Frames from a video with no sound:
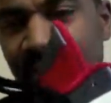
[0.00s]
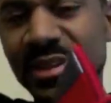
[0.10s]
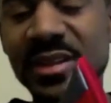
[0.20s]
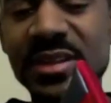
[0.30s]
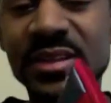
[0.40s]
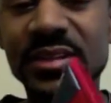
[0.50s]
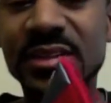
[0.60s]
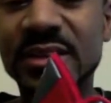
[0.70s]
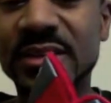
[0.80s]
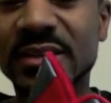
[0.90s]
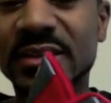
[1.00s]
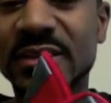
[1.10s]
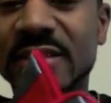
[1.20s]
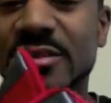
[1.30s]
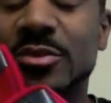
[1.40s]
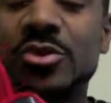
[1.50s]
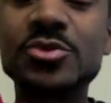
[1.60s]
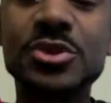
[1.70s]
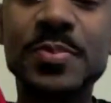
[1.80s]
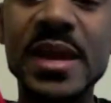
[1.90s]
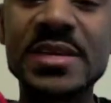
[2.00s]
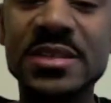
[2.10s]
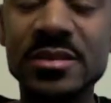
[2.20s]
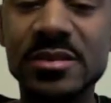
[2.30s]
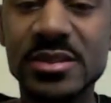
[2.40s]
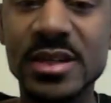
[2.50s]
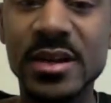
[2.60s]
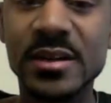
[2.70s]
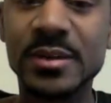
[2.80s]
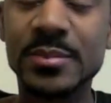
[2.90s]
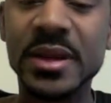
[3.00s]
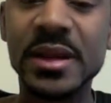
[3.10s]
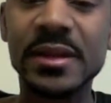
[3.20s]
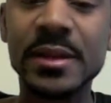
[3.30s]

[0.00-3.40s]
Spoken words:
the true space eaters down in the paint, they